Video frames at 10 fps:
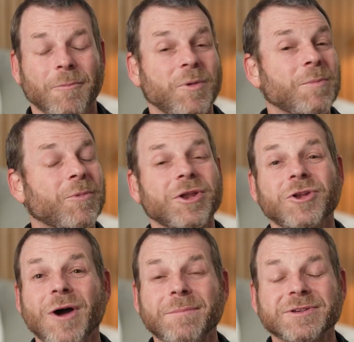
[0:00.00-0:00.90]
We put a
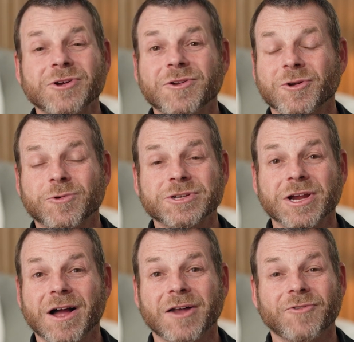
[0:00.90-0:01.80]
new episode of the
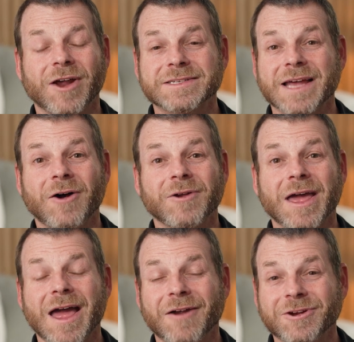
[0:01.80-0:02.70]
Christian Contrast out
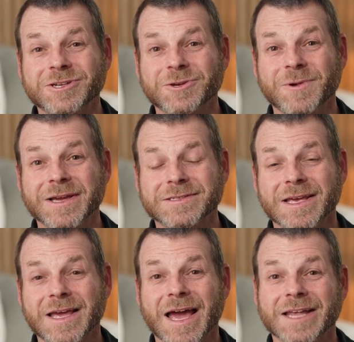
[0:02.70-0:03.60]
every 2 weeks,
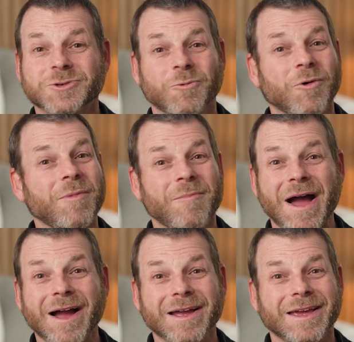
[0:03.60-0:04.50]
and so we'll be
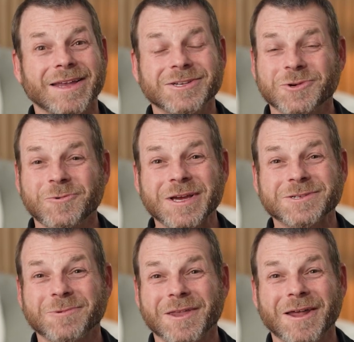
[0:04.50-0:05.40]
back in 2
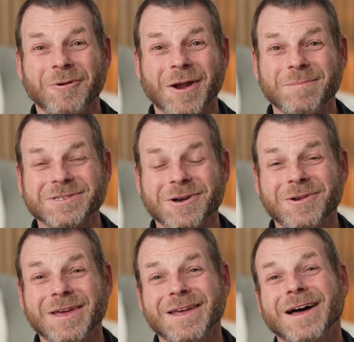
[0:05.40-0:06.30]
weeks with another
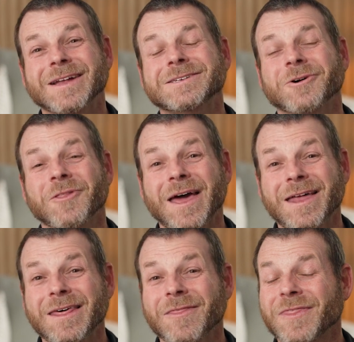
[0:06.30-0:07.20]
episode. Until
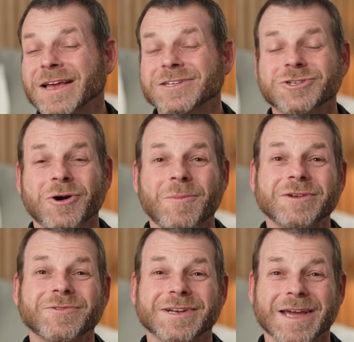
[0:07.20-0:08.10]
then, thanks so
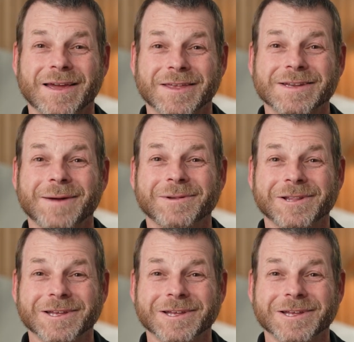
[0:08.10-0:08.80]
much for taking the time to